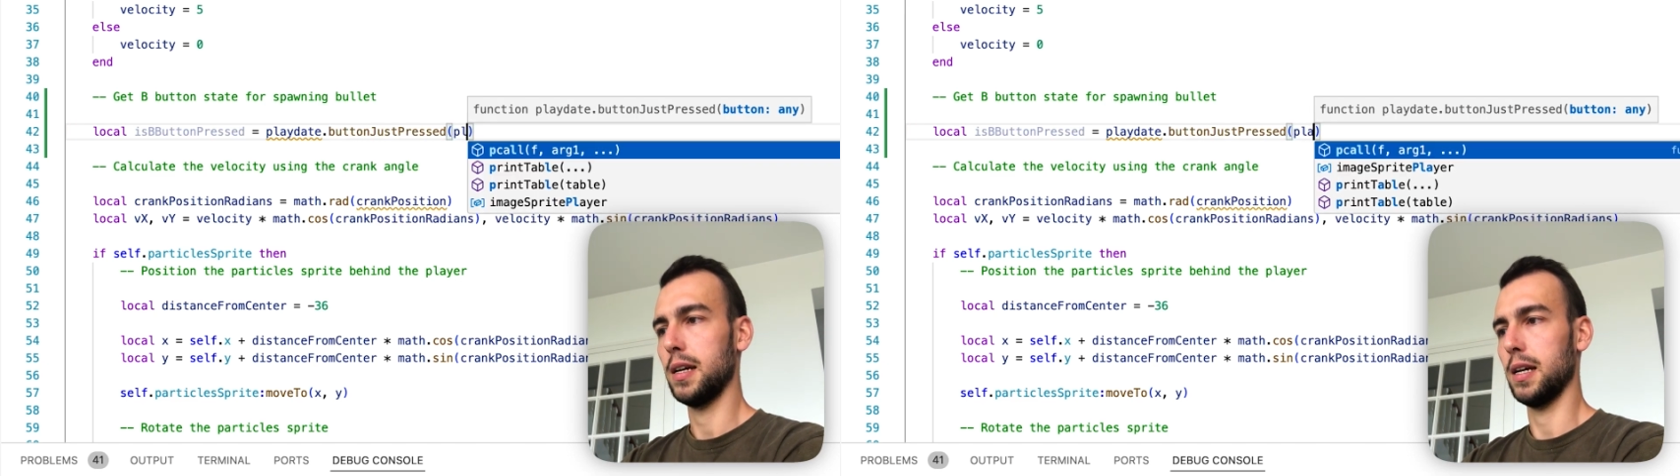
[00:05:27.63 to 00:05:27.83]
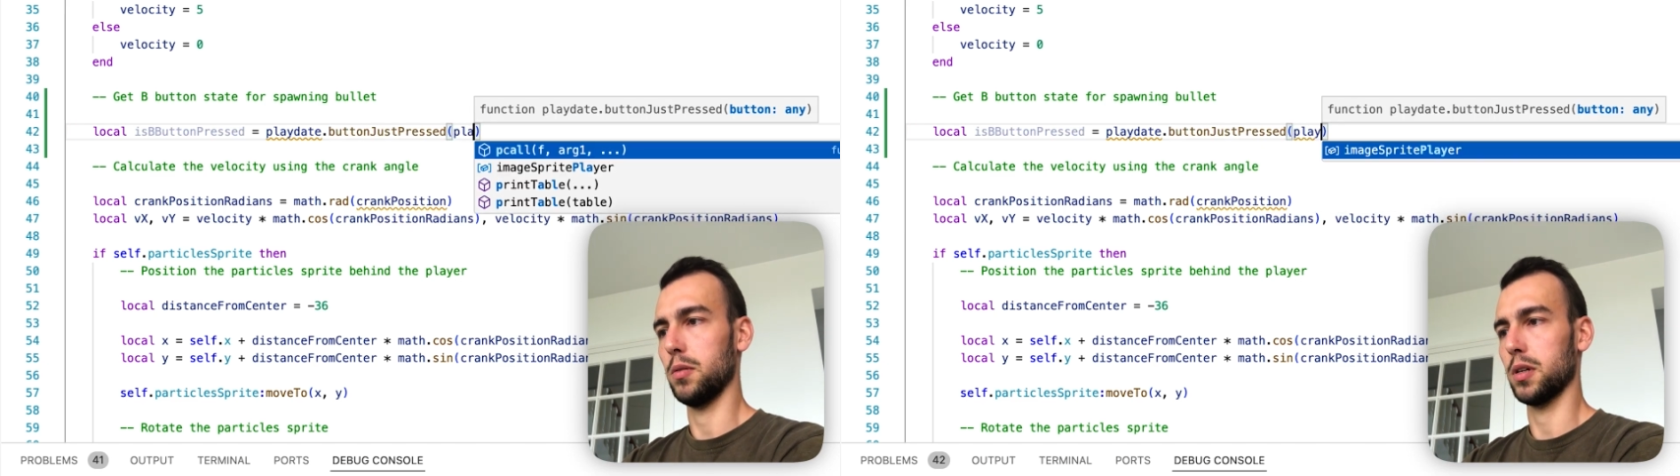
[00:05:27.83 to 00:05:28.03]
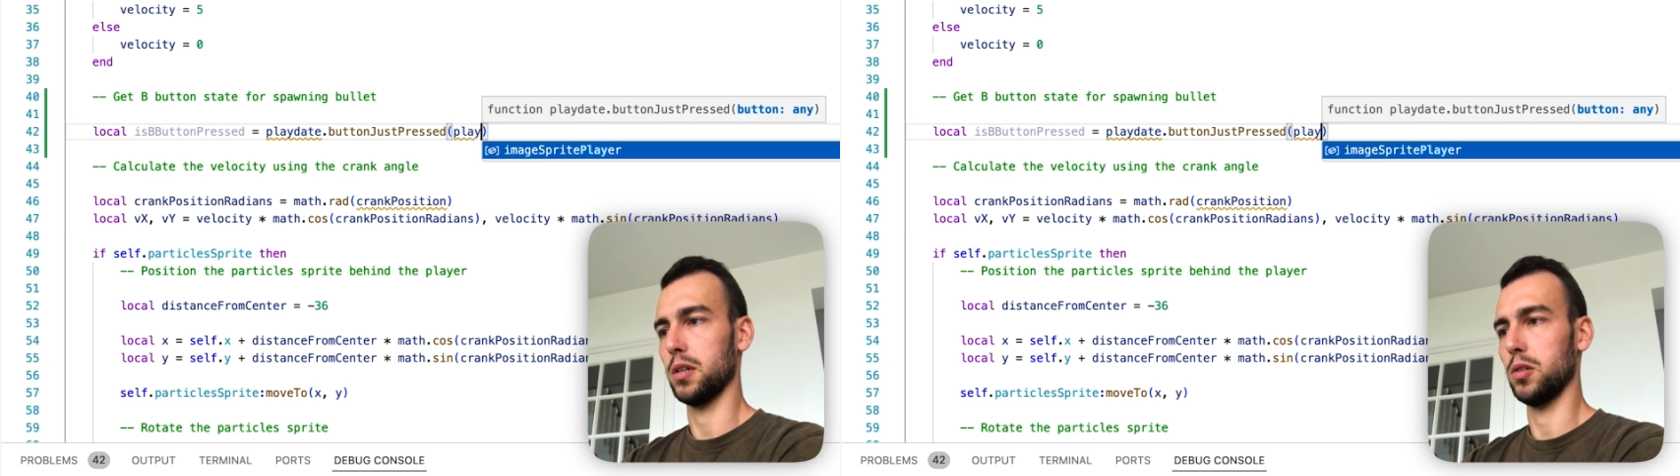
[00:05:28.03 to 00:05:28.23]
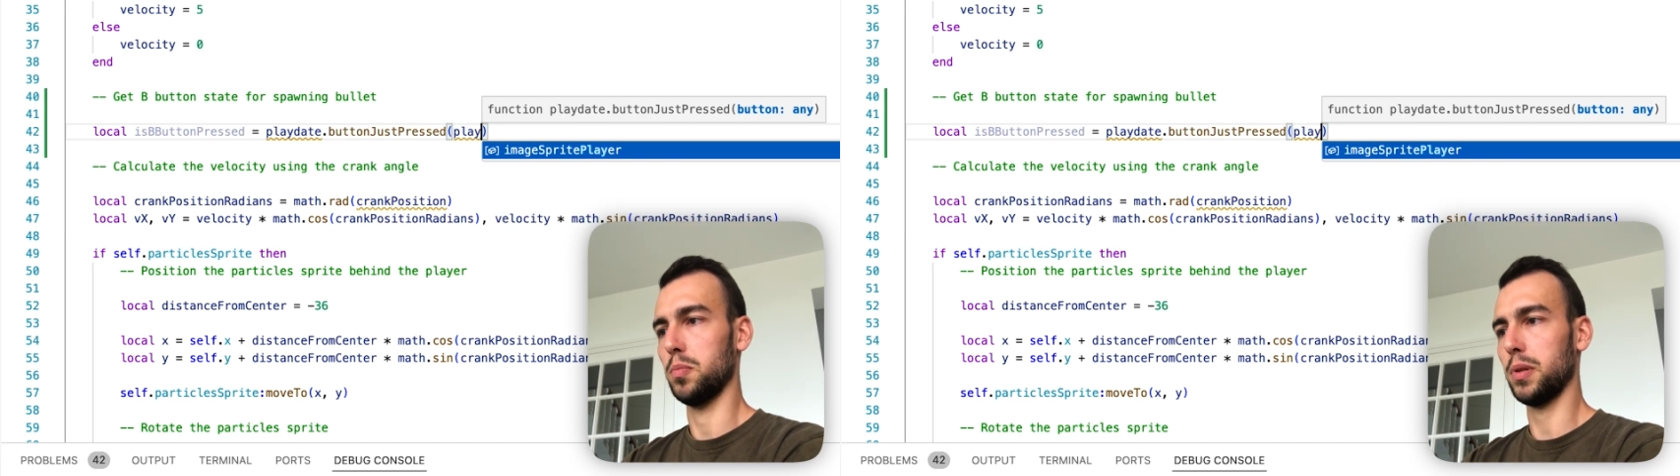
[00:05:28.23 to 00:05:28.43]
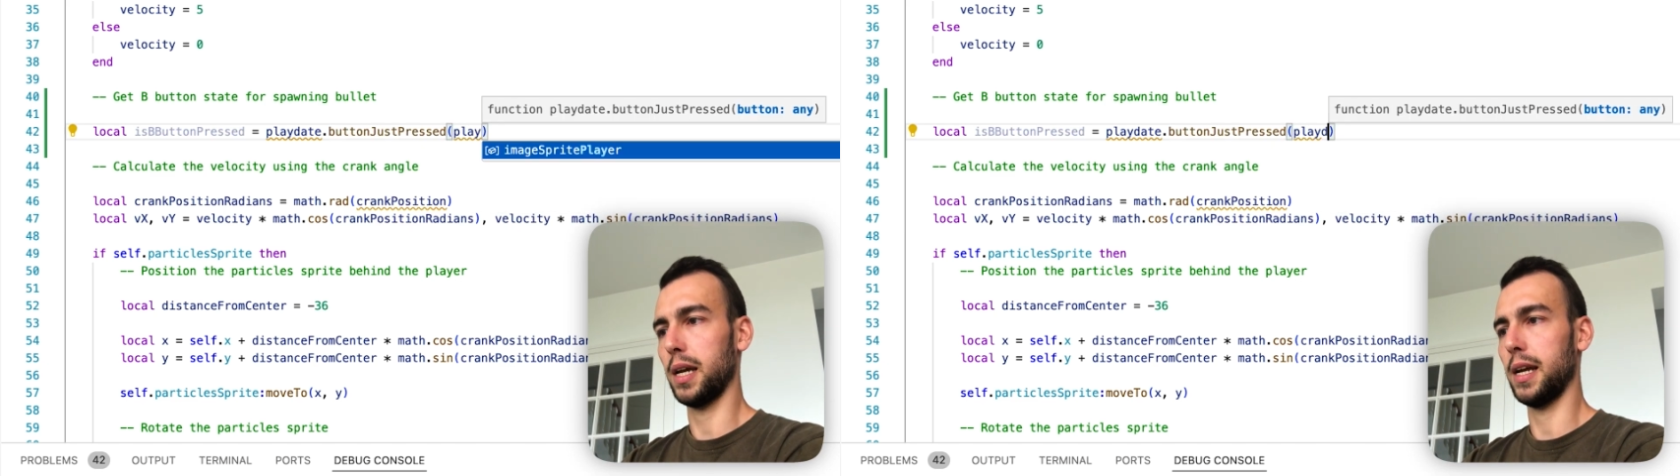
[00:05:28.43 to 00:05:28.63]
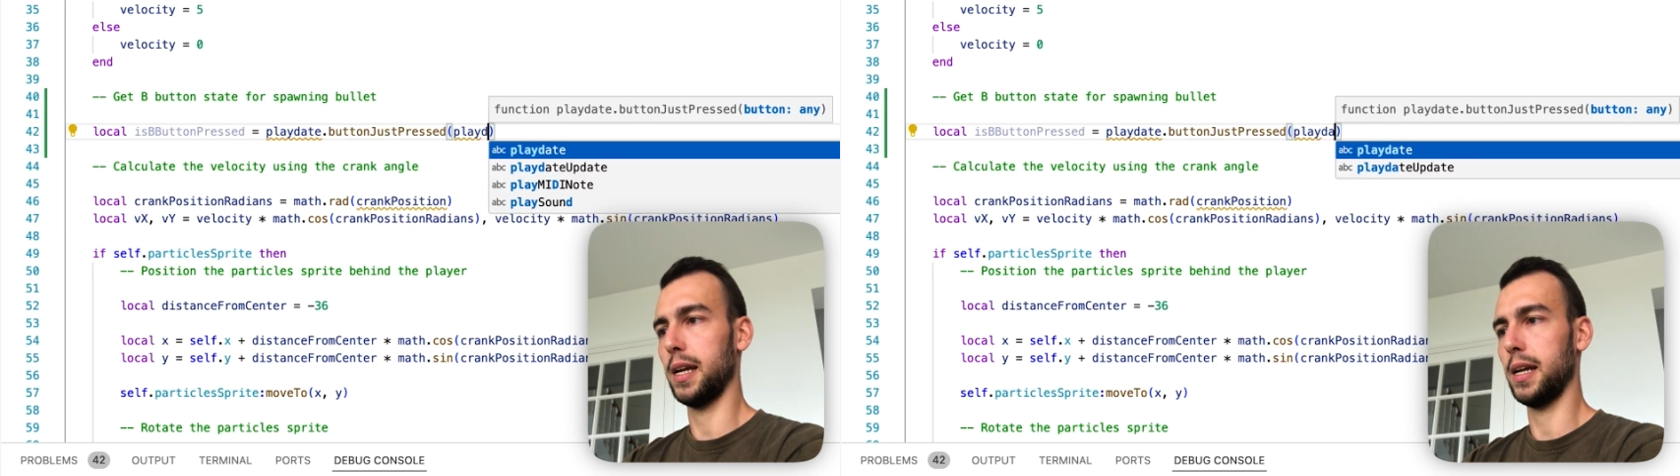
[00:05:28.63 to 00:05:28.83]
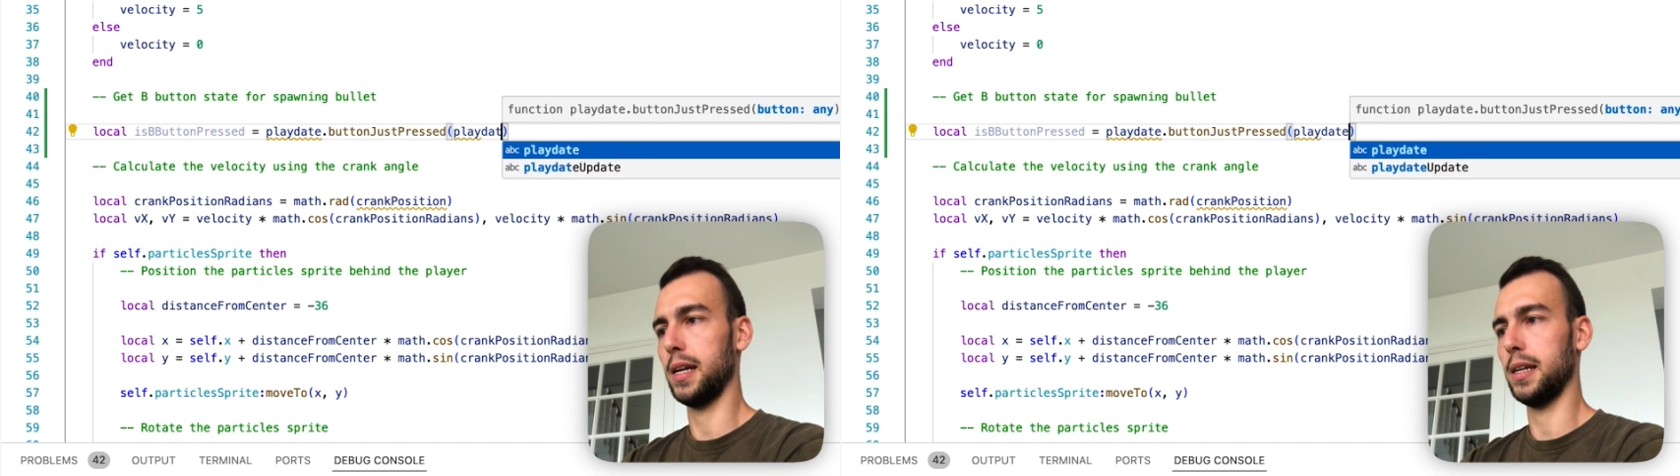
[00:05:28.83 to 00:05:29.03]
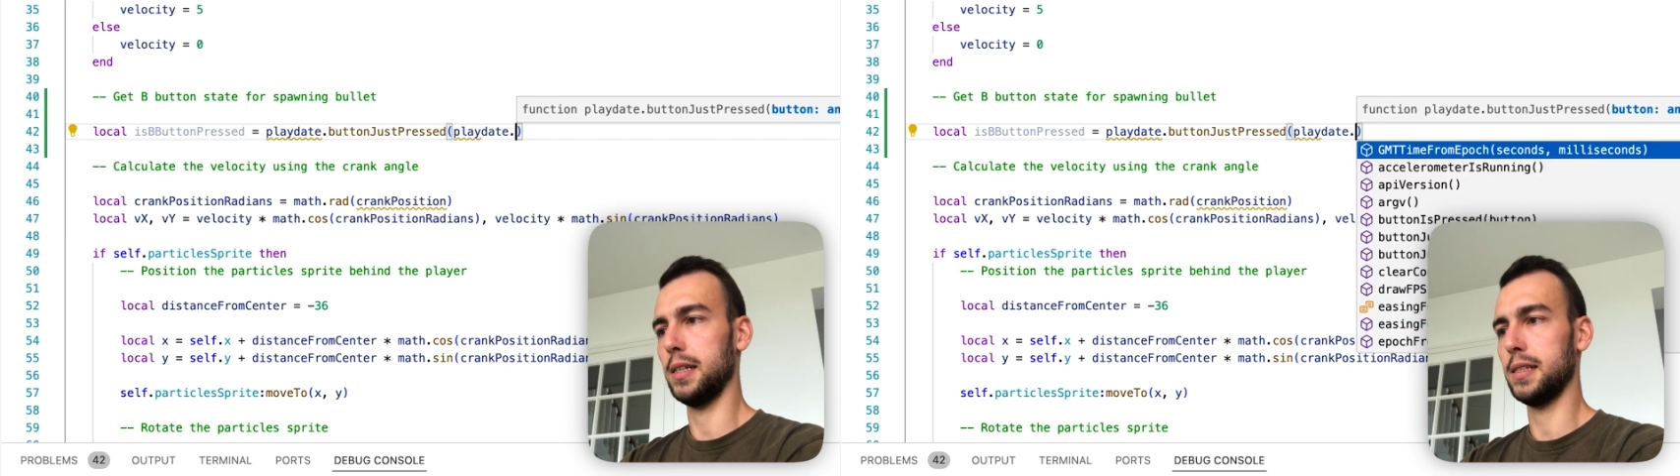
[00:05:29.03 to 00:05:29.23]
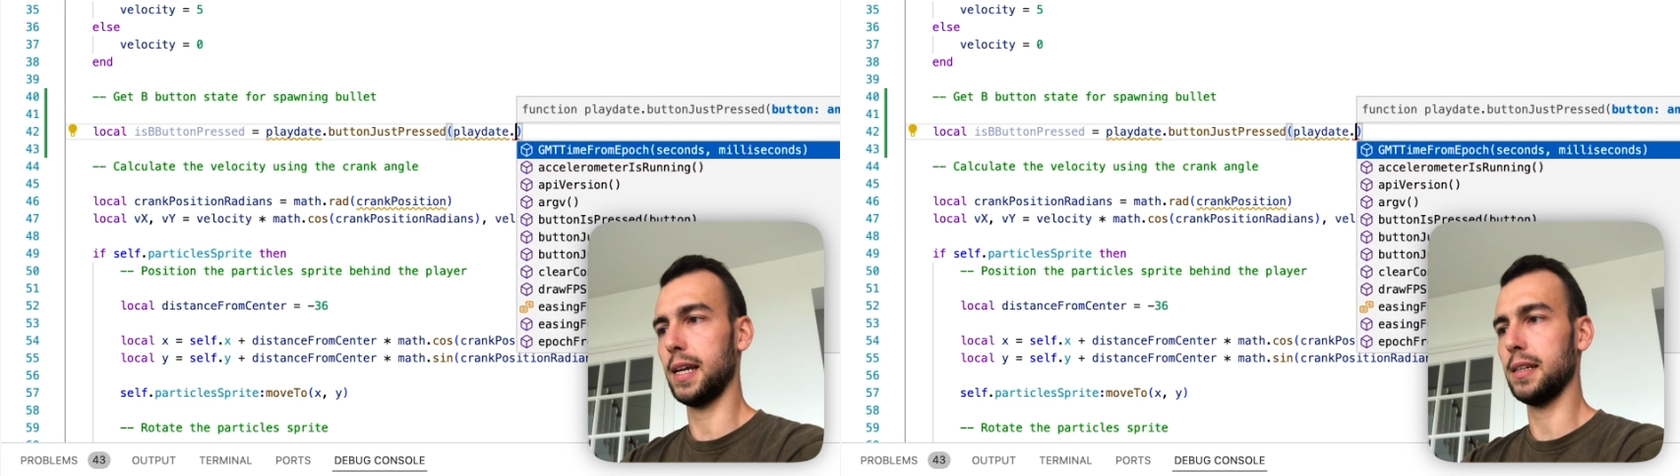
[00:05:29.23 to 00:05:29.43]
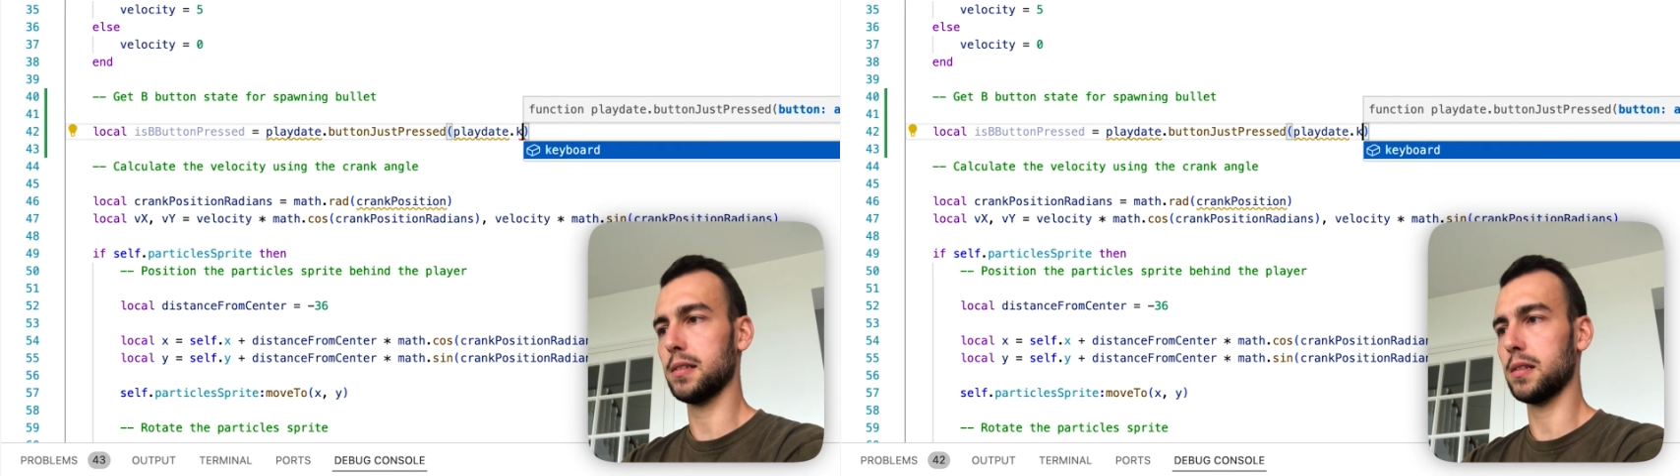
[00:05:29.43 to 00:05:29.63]
And we're going to do
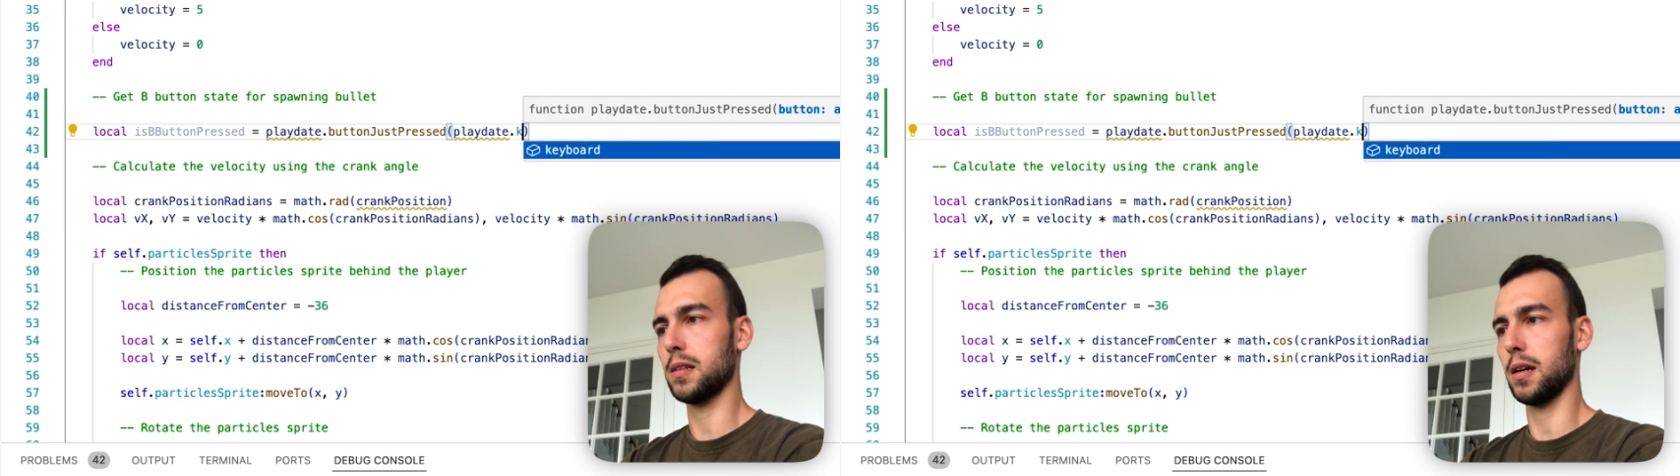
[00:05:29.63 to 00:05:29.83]
playdate